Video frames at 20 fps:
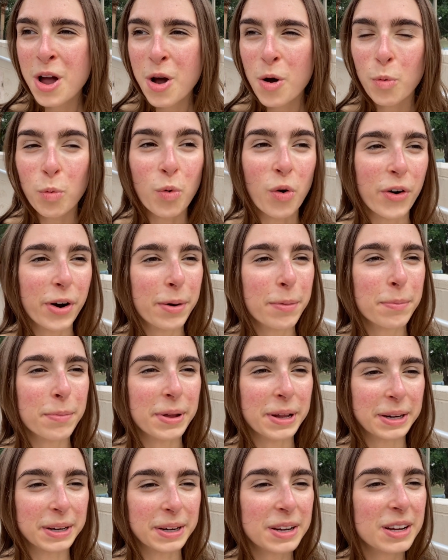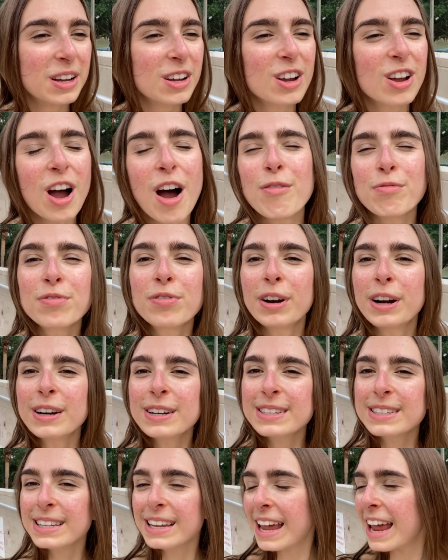warm and
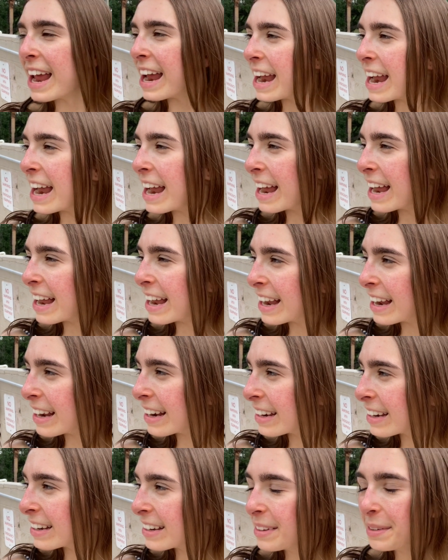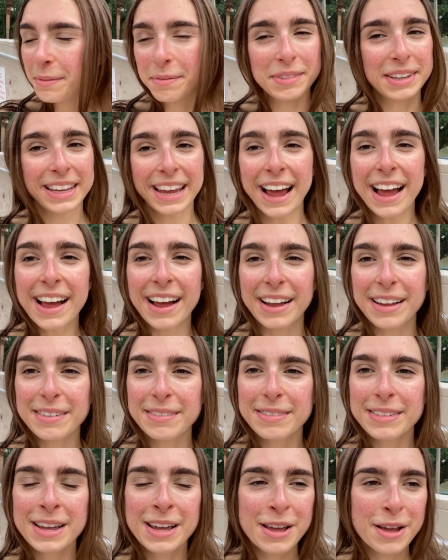comfort, and yeah,
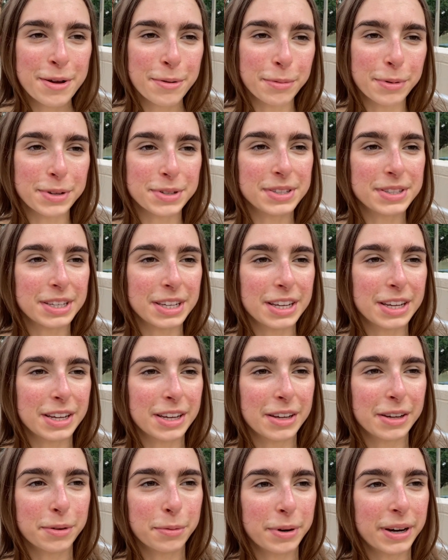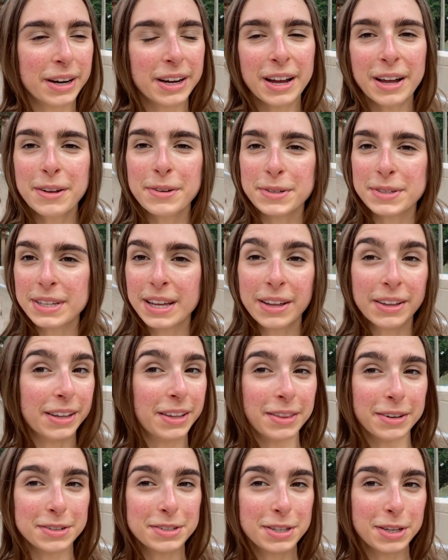we'll see where it goes. I'll
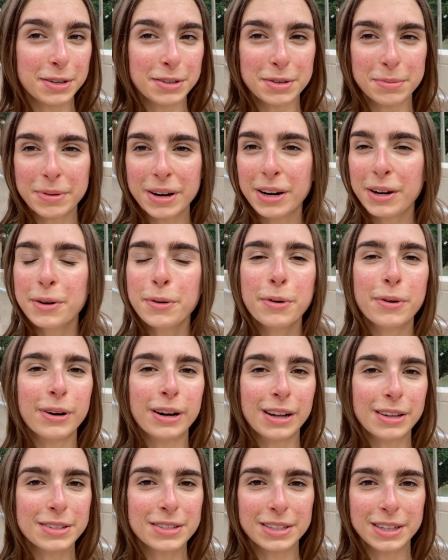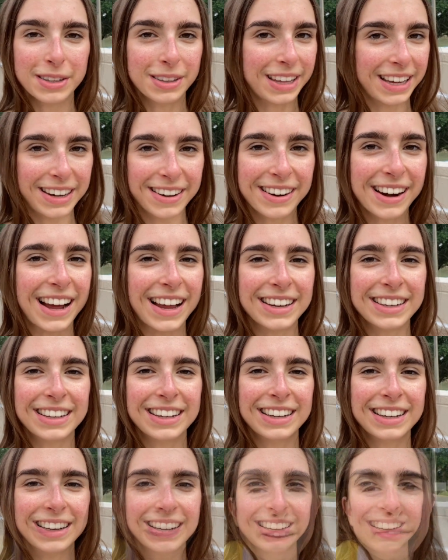either see you tomorrow or I'll see you later on.
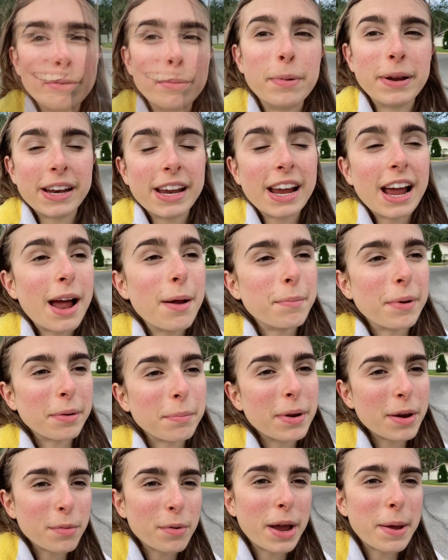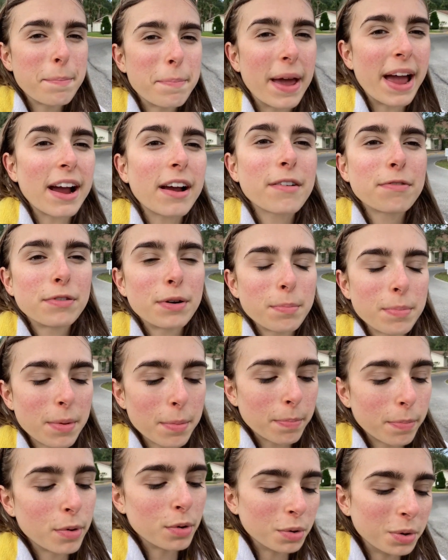All right, everybody, I'm on my way back from the
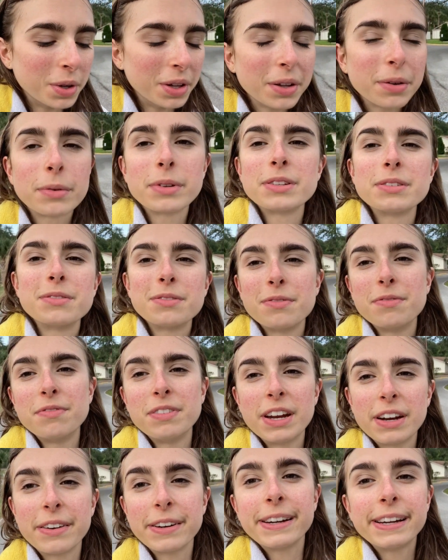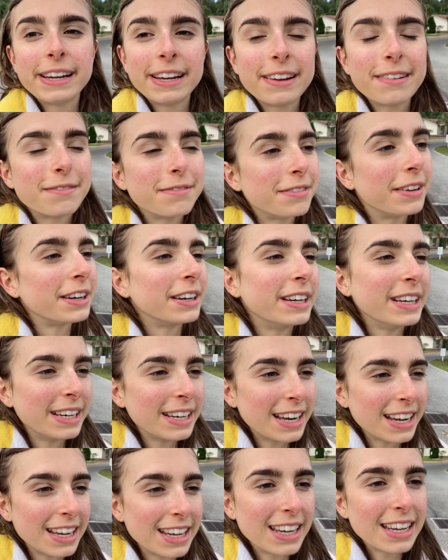pool. It was very, very
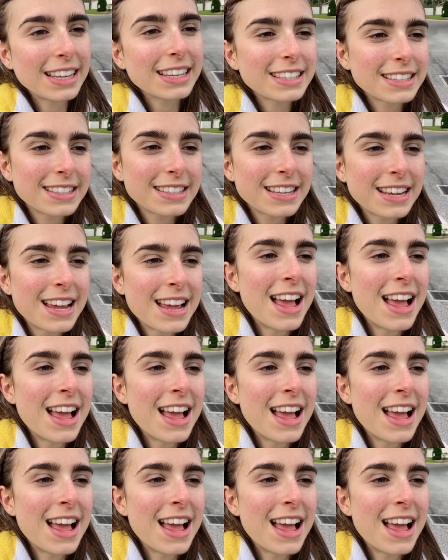nice.